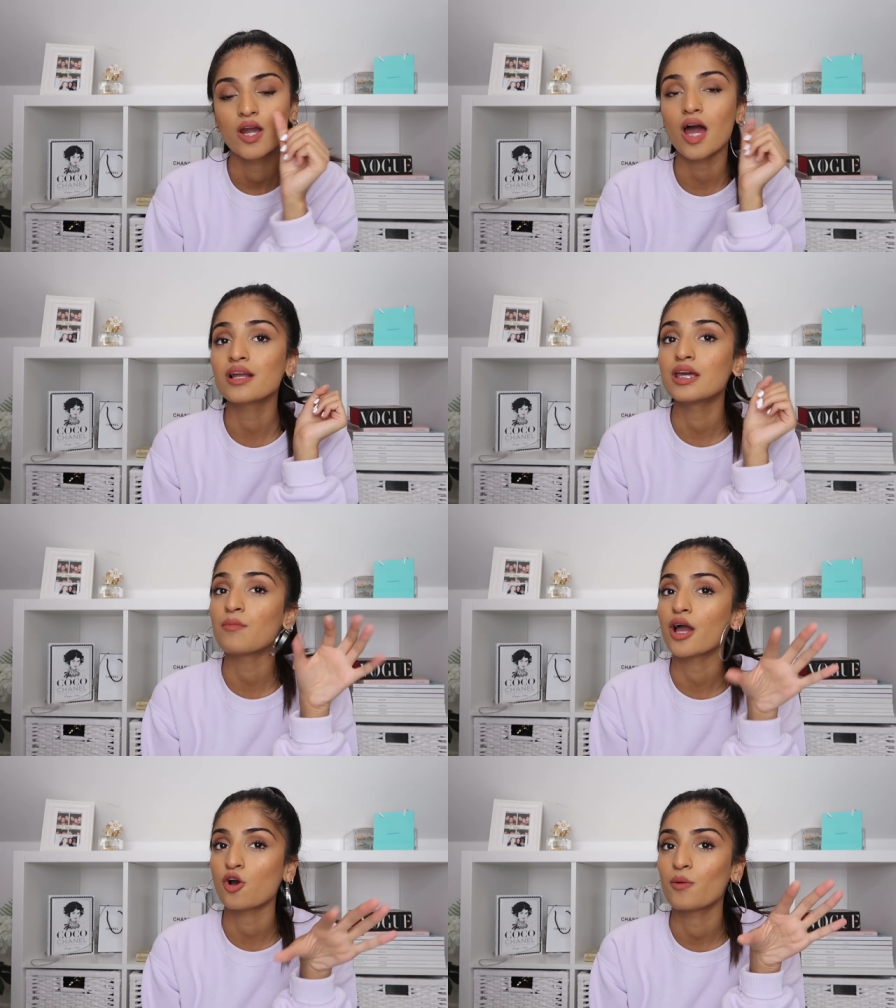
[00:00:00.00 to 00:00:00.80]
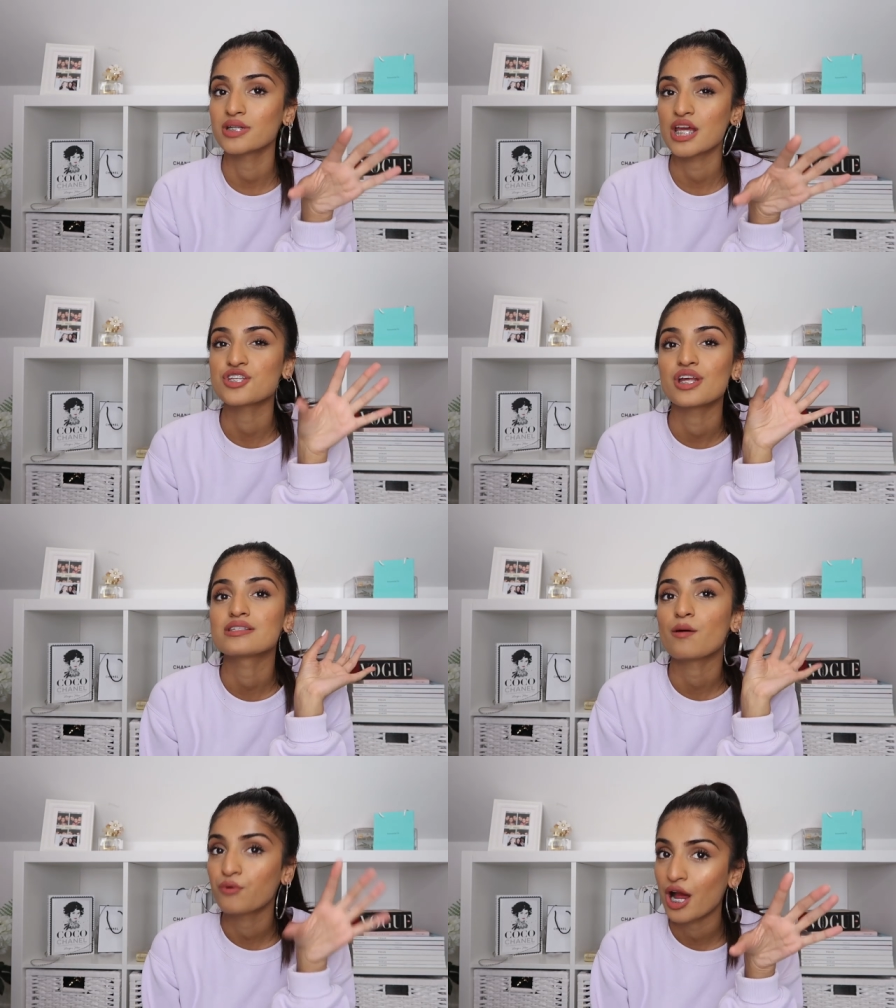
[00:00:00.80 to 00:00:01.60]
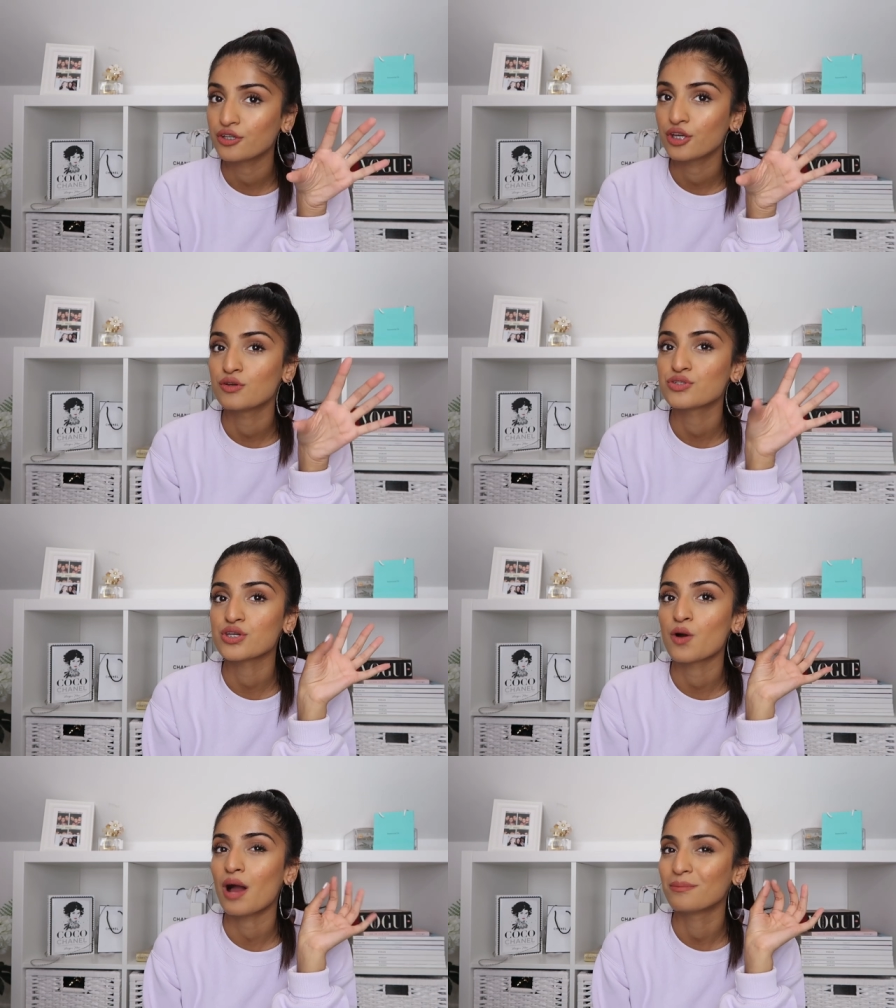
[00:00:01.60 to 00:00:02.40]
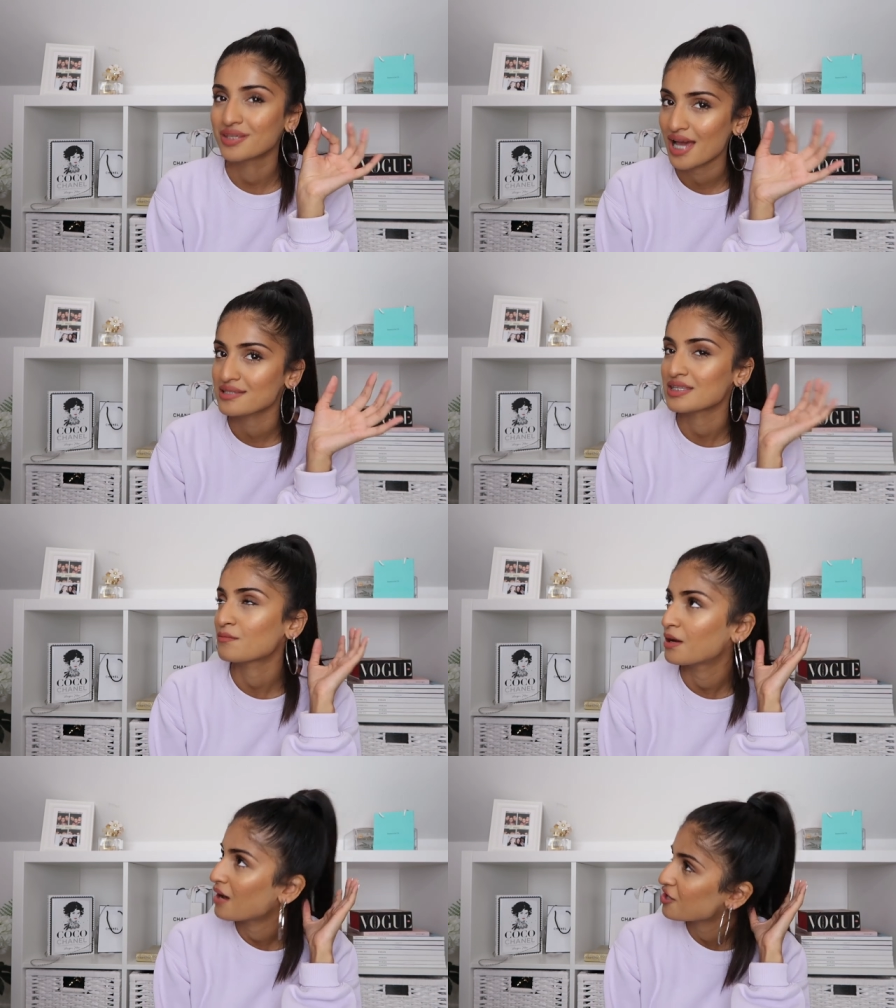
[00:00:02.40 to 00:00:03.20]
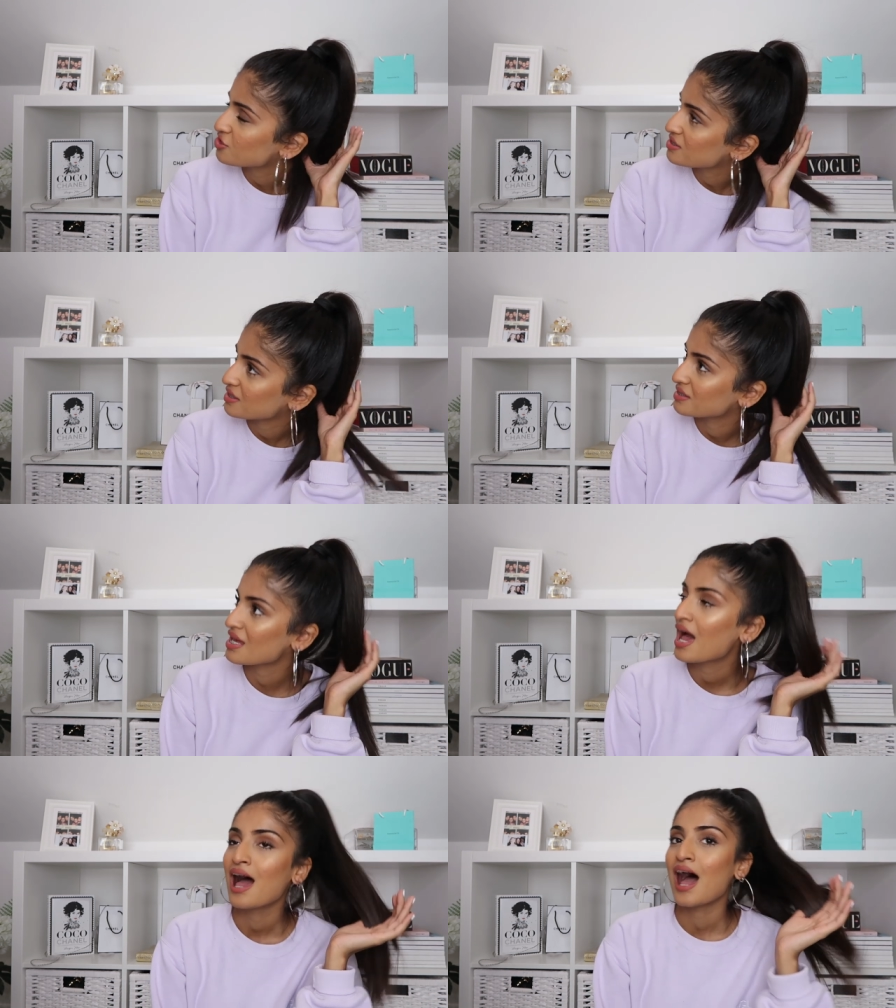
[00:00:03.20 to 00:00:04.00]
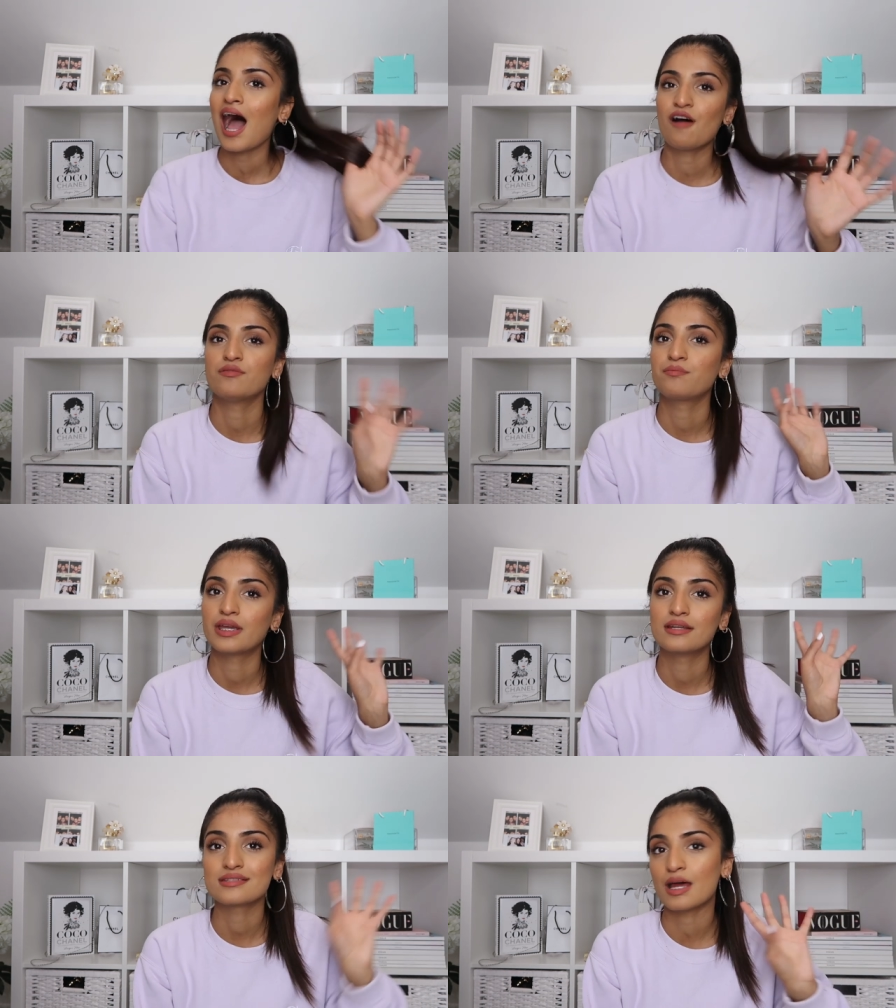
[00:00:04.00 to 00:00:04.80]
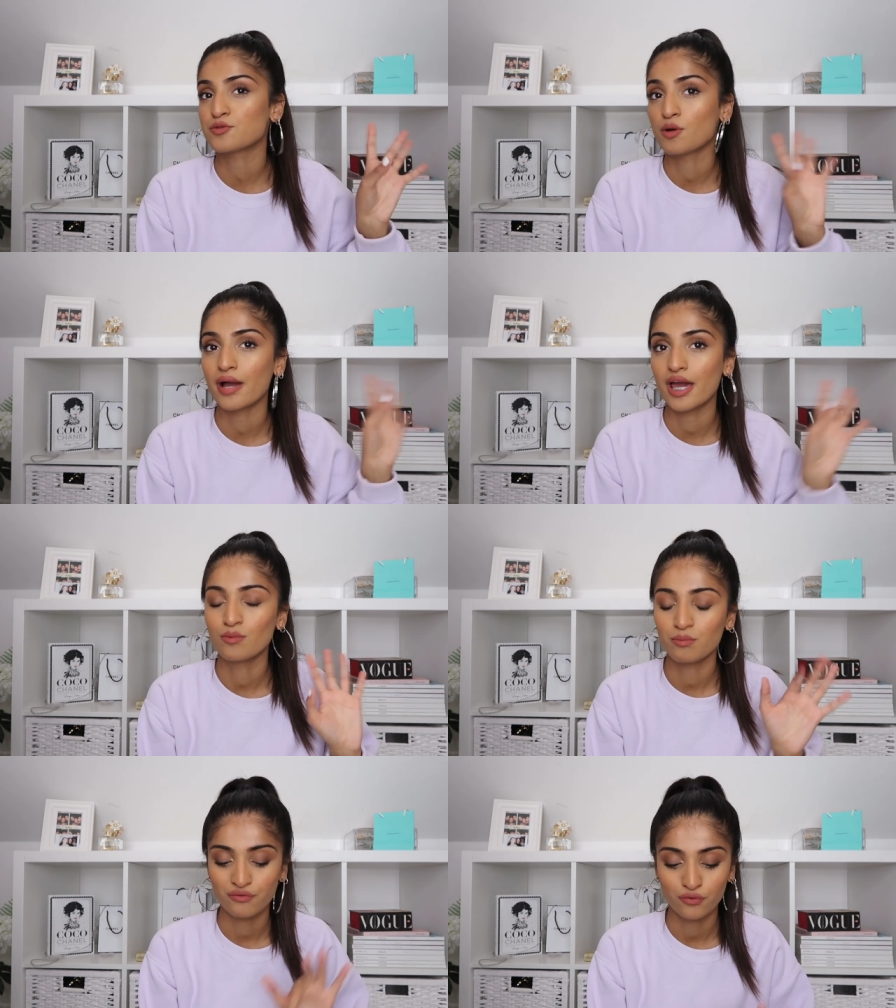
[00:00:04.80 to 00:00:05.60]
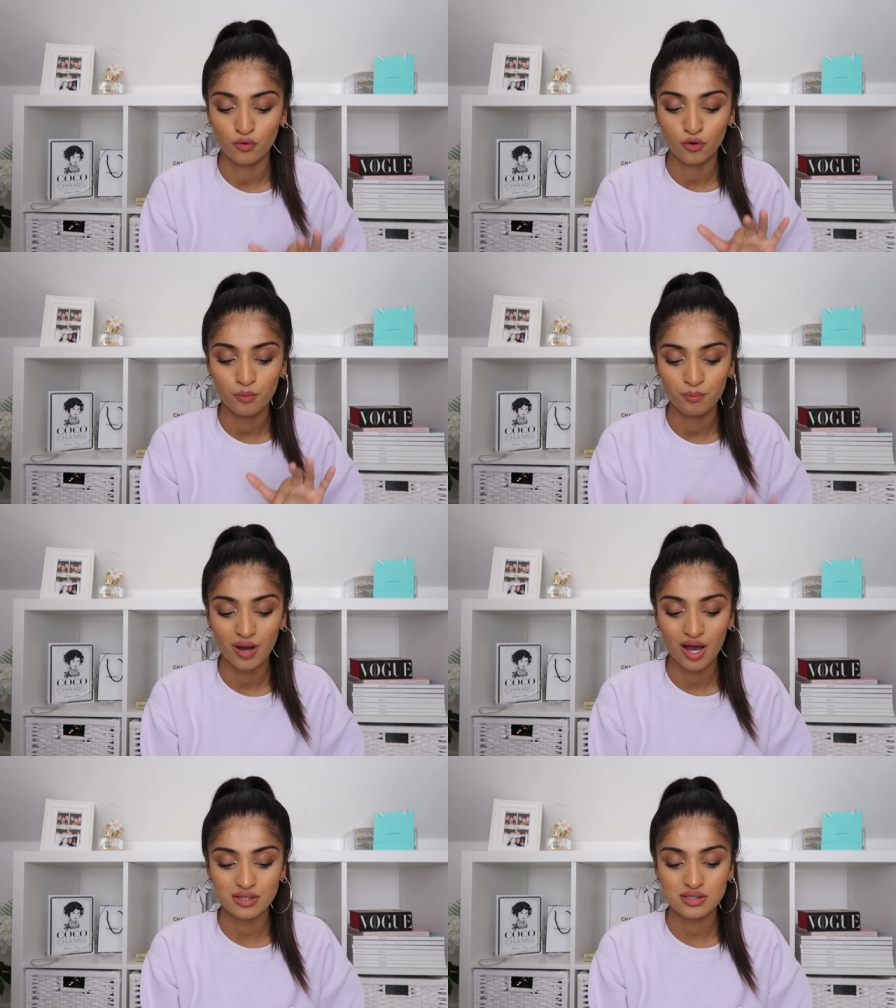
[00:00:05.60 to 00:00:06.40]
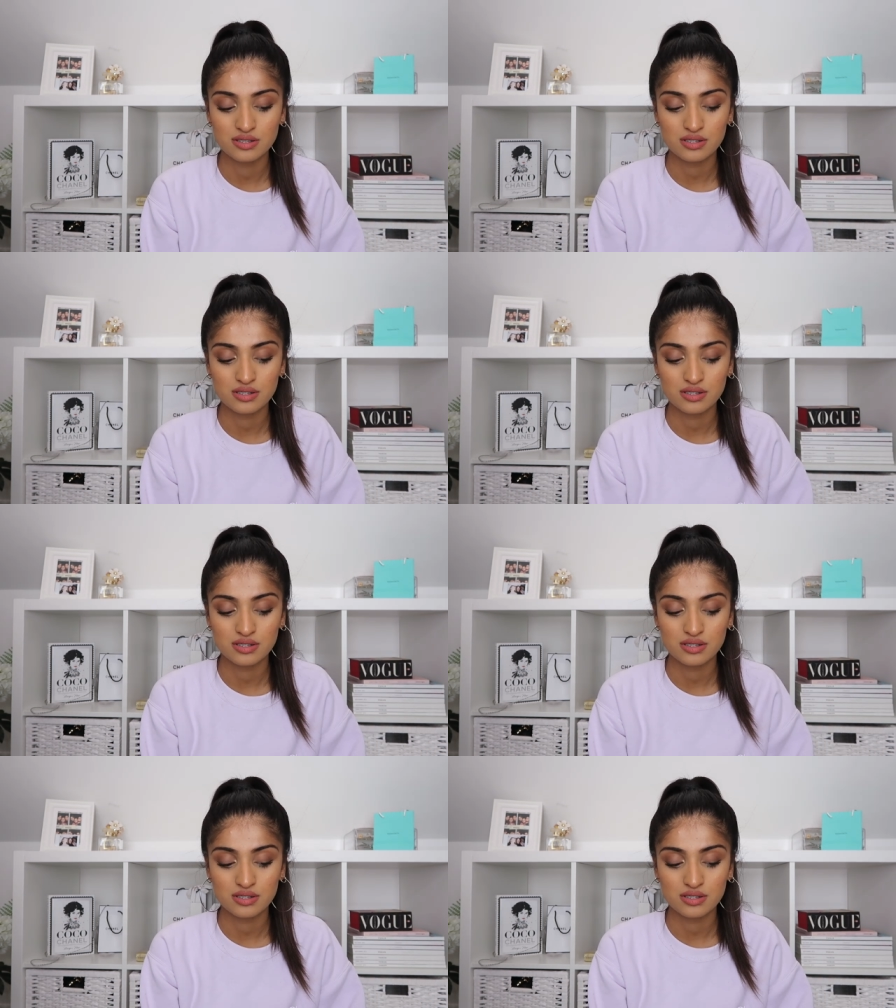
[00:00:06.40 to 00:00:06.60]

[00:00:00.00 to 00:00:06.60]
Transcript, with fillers: Luckily, my accommodation is brand new, so I'm guessing my mattresses haven't been stepped on by anyone before. But